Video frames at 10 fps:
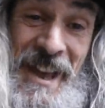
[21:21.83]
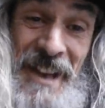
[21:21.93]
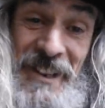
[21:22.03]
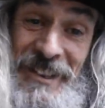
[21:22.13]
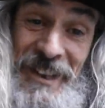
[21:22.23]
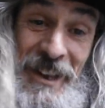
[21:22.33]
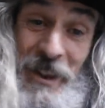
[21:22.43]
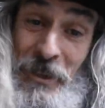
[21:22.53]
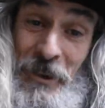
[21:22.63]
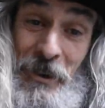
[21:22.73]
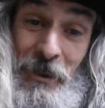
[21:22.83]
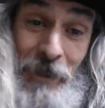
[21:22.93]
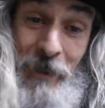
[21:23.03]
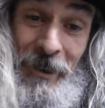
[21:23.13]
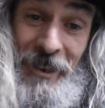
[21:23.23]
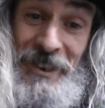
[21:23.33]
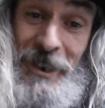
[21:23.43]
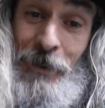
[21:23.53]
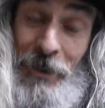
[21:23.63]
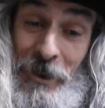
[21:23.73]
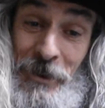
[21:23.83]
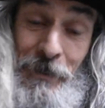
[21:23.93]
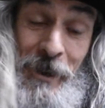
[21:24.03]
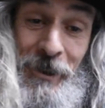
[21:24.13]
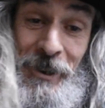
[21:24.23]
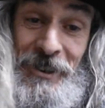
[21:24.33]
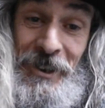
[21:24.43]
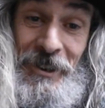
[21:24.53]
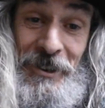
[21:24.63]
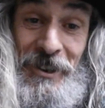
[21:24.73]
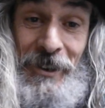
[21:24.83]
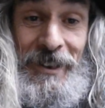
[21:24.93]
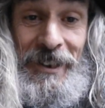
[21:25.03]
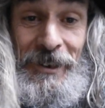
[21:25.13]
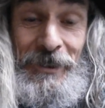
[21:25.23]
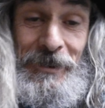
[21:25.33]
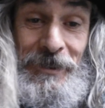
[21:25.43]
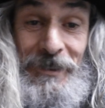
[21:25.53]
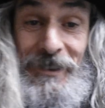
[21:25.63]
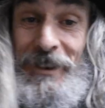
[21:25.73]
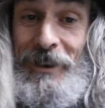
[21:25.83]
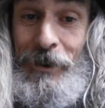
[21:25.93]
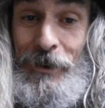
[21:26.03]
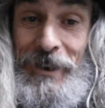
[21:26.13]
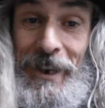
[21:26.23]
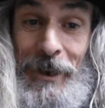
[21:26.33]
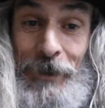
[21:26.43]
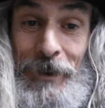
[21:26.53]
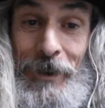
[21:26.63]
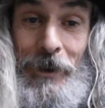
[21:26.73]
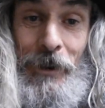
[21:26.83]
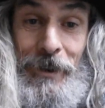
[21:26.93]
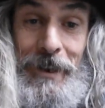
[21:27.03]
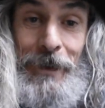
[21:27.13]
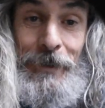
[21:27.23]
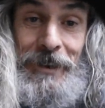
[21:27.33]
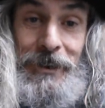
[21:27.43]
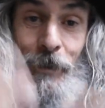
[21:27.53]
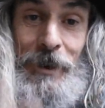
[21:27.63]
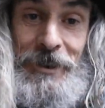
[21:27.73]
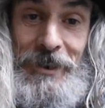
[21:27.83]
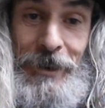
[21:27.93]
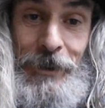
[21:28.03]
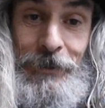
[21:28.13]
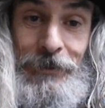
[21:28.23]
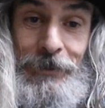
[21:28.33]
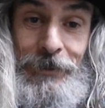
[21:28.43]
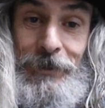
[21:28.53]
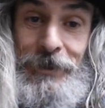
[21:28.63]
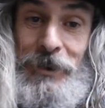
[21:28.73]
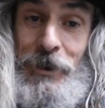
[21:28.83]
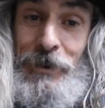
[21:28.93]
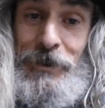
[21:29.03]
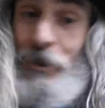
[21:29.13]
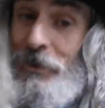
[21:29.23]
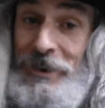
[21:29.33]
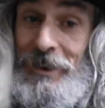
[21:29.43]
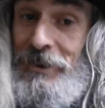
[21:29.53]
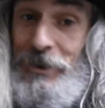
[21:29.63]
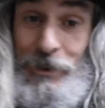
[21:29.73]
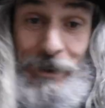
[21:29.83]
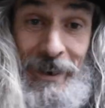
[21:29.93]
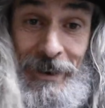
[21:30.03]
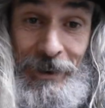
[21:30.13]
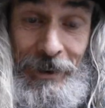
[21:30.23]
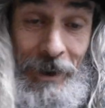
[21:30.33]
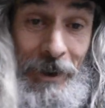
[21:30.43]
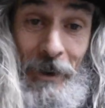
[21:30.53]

And see through the mirror. See what those mirrors are showing you. Lockdown into oneself. Dr. Dolittle.